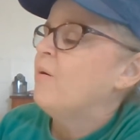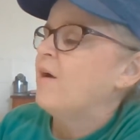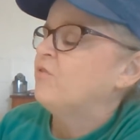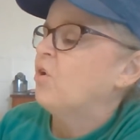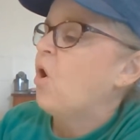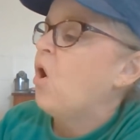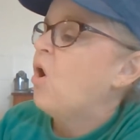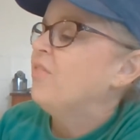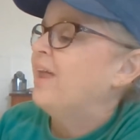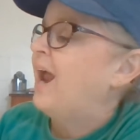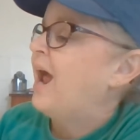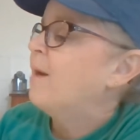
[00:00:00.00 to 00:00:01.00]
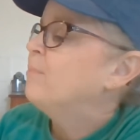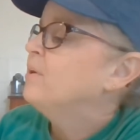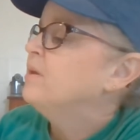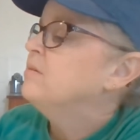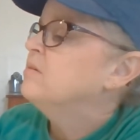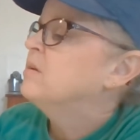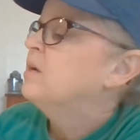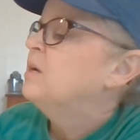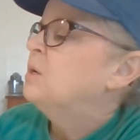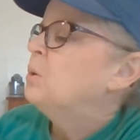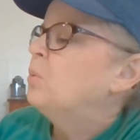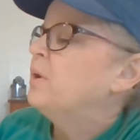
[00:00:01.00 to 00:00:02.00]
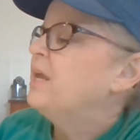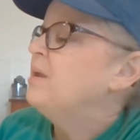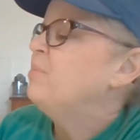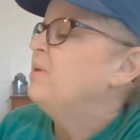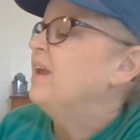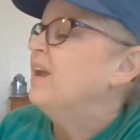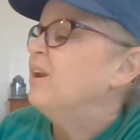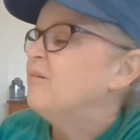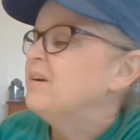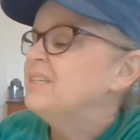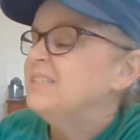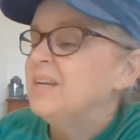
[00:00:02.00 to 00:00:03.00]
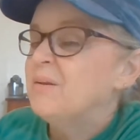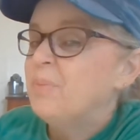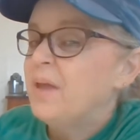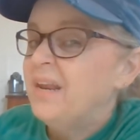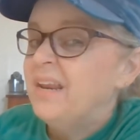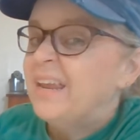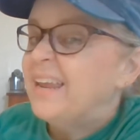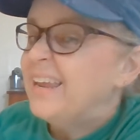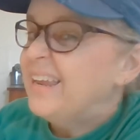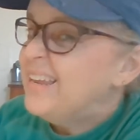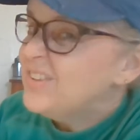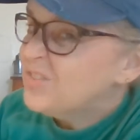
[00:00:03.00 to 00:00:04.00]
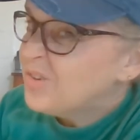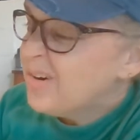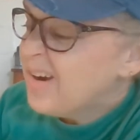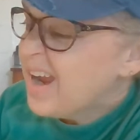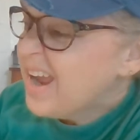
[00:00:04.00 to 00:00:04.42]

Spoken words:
after all that happened? Would he be interested in painting Easter